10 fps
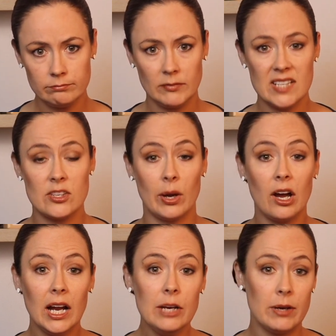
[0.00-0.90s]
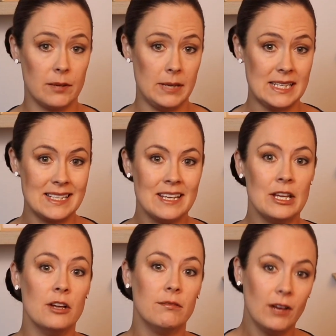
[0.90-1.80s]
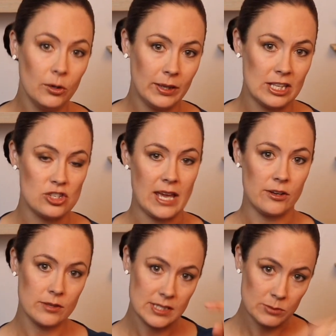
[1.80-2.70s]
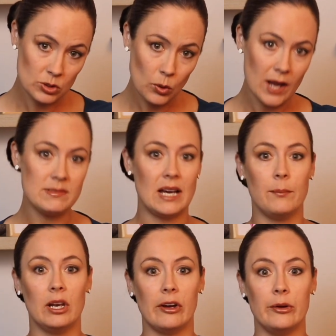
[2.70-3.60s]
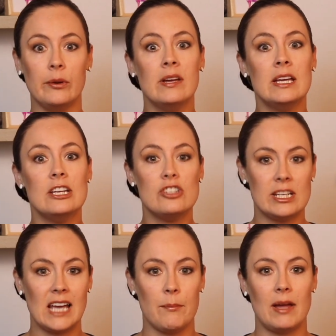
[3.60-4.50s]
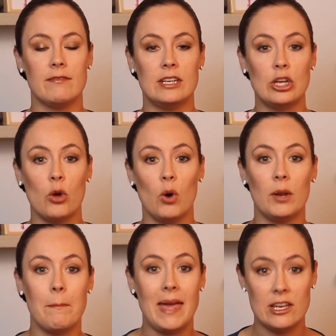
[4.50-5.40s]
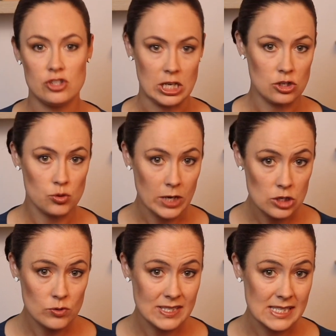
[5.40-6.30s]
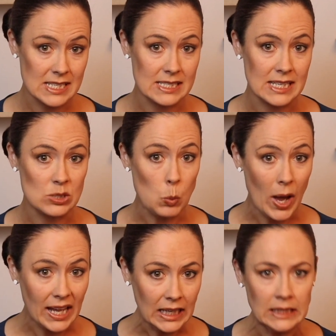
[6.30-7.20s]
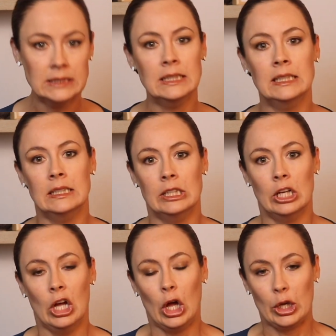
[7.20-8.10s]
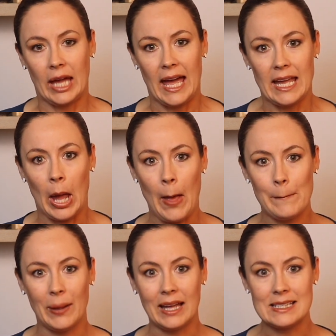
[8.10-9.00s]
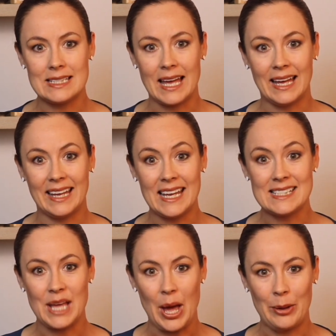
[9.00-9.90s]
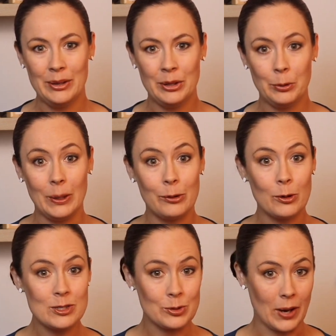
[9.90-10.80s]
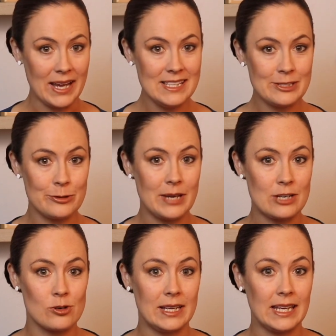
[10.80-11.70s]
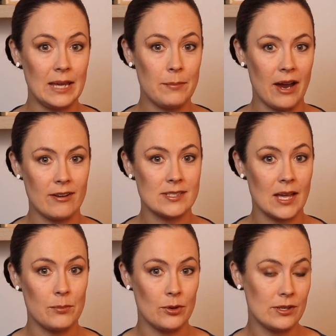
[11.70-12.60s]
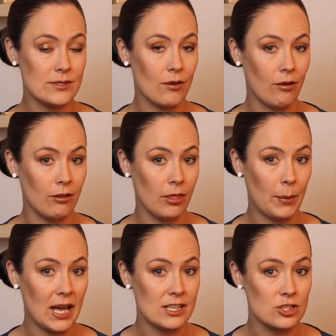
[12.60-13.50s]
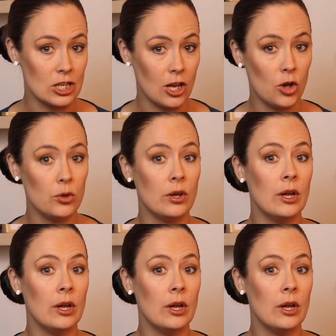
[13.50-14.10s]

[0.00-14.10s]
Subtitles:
So I highly recommend following the channel, subscribe down below, check out my video on managing drench resistance as well. Okay, but here's how we cross-graze to naturally keep parasite burdens on the pasture low,